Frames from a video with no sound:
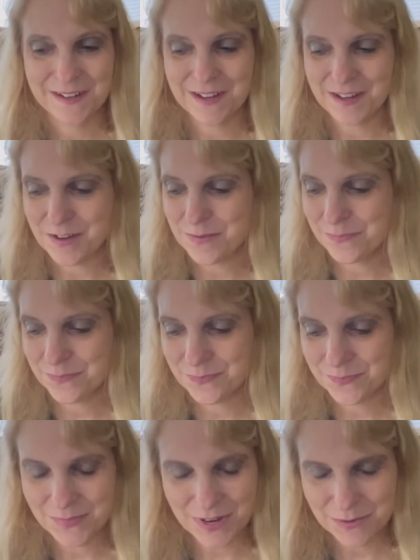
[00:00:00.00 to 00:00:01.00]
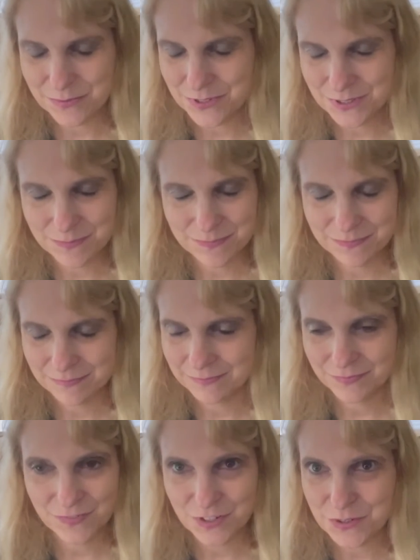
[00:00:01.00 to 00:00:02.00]
Um, I was
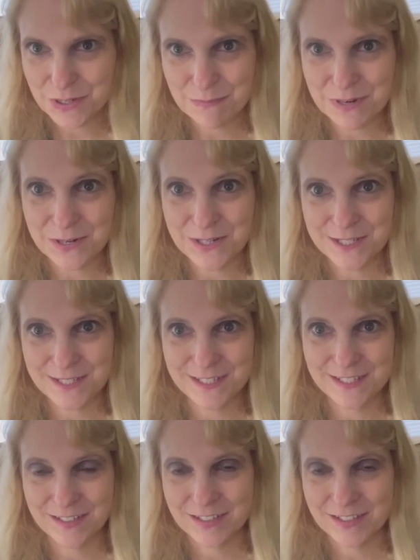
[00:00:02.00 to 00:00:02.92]
very embarrassed.